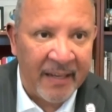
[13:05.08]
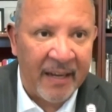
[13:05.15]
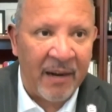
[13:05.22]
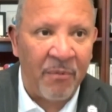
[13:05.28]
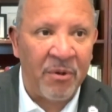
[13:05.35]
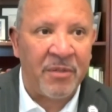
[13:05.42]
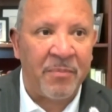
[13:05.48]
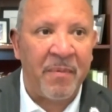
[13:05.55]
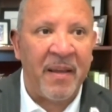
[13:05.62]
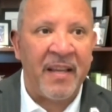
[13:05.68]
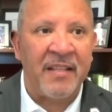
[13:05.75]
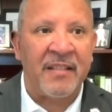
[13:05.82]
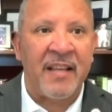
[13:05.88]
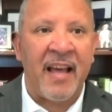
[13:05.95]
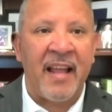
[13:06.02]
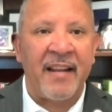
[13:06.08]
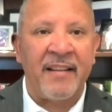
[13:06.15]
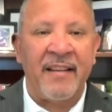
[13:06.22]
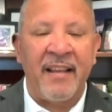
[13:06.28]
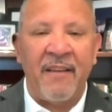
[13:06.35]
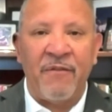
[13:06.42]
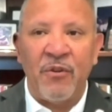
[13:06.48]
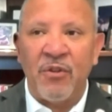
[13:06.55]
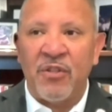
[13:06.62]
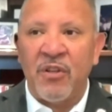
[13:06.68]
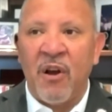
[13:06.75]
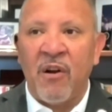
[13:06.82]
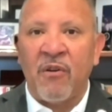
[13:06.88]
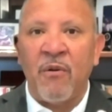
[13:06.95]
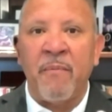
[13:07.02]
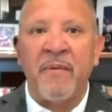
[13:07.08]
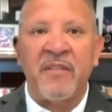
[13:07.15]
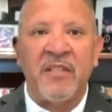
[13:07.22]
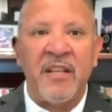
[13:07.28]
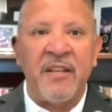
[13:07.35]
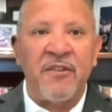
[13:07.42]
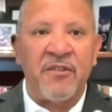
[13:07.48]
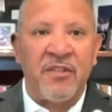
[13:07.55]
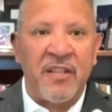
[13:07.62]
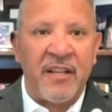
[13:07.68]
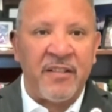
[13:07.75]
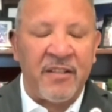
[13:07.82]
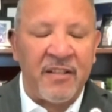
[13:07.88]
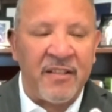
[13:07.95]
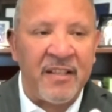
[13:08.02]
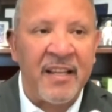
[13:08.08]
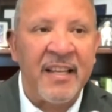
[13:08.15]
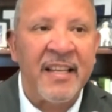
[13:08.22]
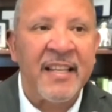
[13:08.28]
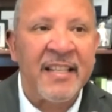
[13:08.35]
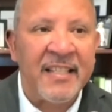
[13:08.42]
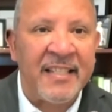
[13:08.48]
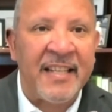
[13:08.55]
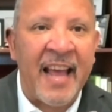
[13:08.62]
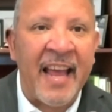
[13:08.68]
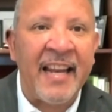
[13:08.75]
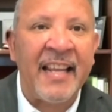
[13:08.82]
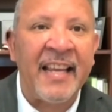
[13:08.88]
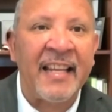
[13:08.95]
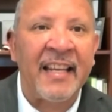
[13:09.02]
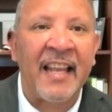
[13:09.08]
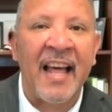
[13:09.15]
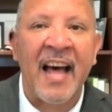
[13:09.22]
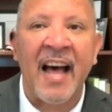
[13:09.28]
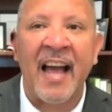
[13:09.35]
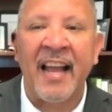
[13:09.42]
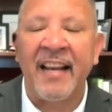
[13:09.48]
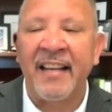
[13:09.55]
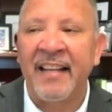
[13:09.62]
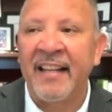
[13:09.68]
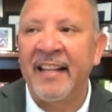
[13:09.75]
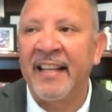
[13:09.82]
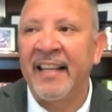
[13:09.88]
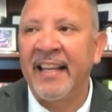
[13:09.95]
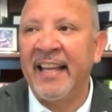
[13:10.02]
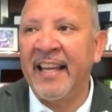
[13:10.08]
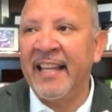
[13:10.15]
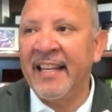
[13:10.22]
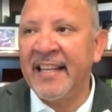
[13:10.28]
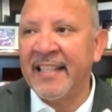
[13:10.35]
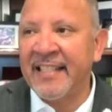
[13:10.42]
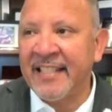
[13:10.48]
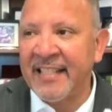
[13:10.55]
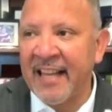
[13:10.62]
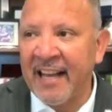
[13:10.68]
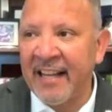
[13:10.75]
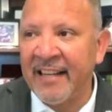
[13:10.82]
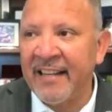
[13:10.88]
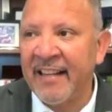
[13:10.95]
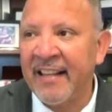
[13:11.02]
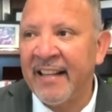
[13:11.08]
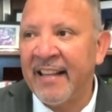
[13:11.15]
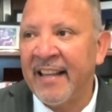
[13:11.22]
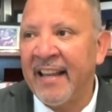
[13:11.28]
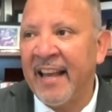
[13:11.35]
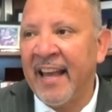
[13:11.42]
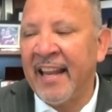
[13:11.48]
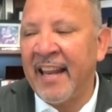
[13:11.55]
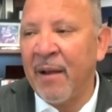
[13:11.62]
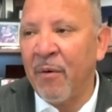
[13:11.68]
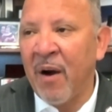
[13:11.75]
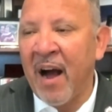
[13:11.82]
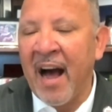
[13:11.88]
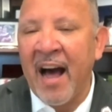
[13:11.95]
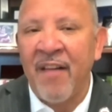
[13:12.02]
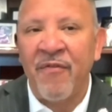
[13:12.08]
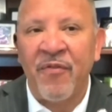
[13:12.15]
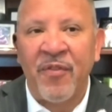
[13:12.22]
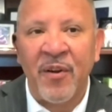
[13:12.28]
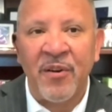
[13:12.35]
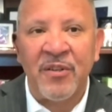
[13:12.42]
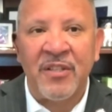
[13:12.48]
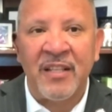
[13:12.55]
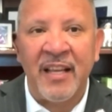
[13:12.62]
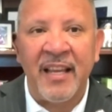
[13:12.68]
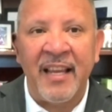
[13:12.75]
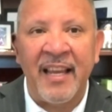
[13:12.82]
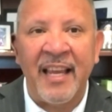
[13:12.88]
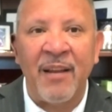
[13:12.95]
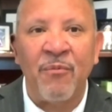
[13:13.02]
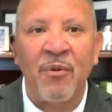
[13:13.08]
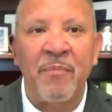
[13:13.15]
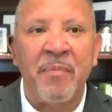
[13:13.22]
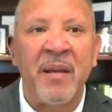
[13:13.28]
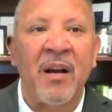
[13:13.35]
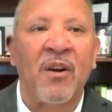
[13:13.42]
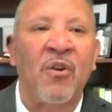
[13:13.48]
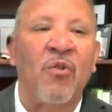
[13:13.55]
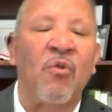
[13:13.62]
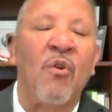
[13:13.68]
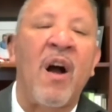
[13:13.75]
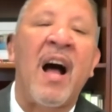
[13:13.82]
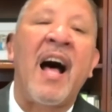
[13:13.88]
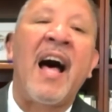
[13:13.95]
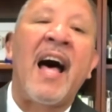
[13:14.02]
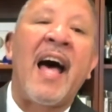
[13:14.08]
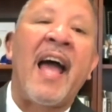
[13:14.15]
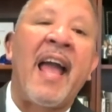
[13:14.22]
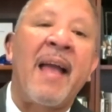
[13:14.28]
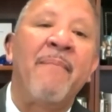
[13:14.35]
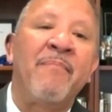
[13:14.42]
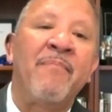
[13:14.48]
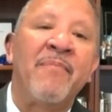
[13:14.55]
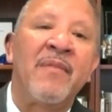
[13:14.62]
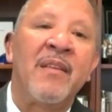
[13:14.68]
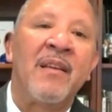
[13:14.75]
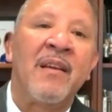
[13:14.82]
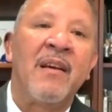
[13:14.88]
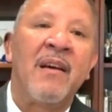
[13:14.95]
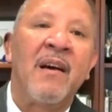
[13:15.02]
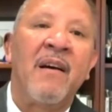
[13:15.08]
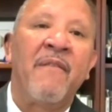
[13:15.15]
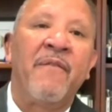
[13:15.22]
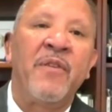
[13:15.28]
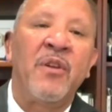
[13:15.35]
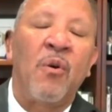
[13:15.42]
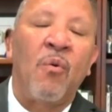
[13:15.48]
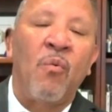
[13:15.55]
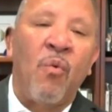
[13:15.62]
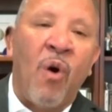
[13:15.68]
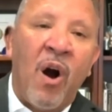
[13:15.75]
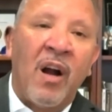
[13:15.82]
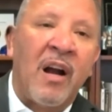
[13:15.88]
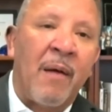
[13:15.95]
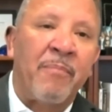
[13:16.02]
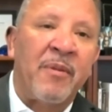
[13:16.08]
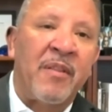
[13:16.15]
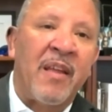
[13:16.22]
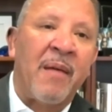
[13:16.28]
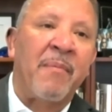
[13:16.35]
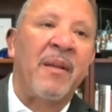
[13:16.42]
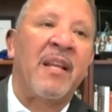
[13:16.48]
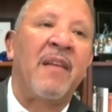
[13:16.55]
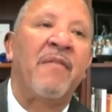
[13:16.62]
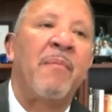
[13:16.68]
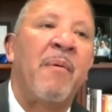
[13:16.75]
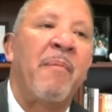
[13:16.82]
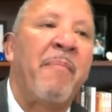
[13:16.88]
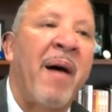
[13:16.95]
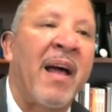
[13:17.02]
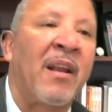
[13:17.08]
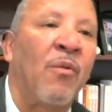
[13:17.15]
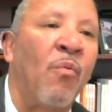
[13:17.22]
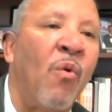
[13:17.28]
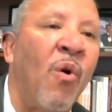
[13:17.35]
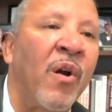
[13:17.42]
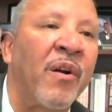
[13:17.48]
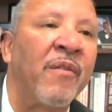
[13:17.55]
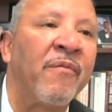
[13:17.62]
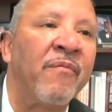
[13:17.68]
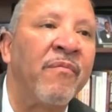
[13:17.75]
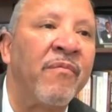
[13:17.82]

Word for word: uh, which means that if you saw a group of senior citizens standing in line in the sun and they were hot and thirsty, it would be a crime for you to walk up to them and give them a bottle of water